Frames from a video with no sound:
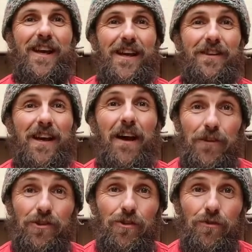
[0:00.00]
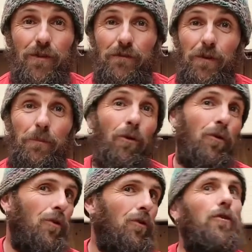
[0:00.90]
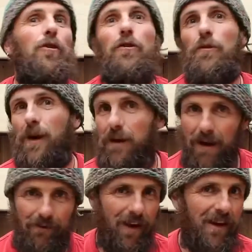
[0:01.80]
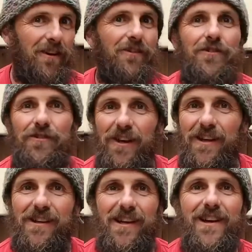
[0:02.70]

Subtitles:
hear the other children from all the way around our country